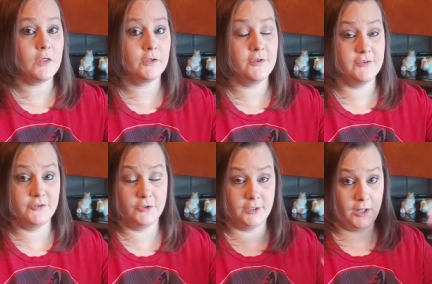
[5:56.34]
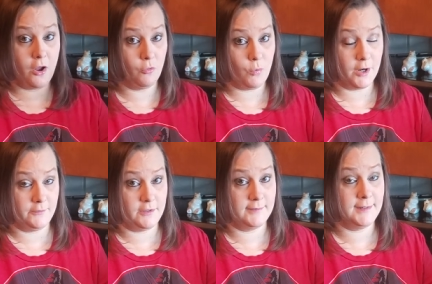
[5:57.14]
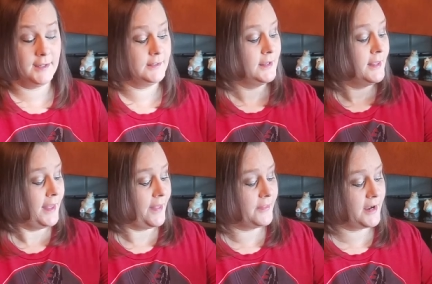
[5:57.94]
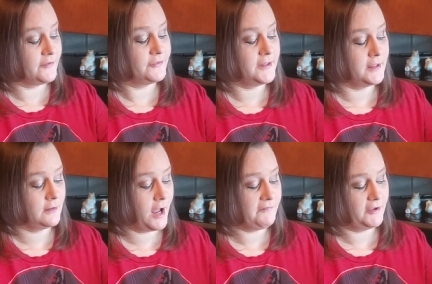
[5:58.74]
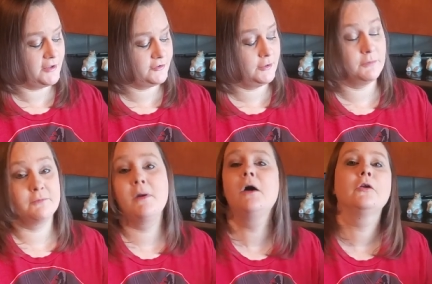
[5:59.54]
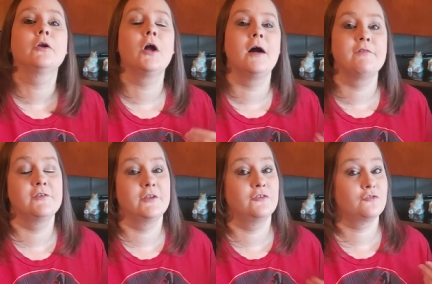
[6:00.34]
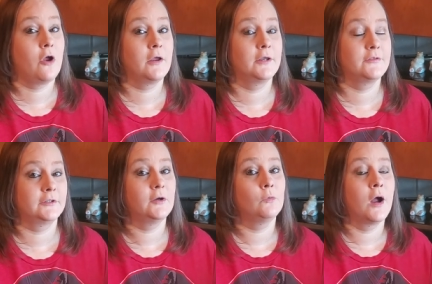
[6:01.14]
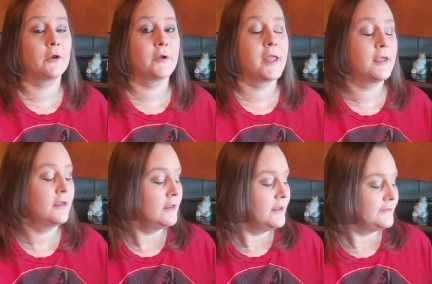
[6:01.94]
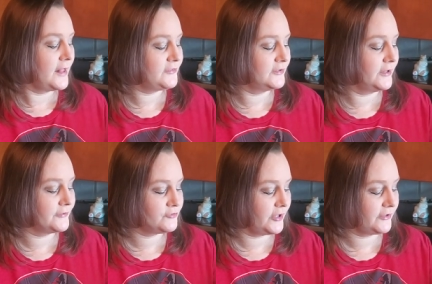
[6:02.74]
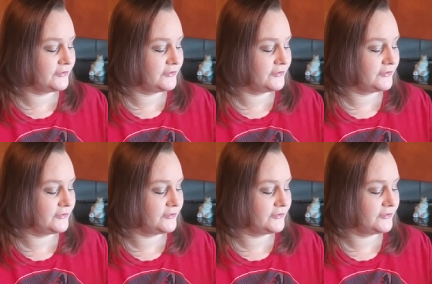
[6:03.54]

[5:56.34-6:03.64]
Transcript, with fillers: because then you're getting all the water that you need. And then as the coffee ice cubes melt, your coffee stays strong and doesn't get watery. That's another trick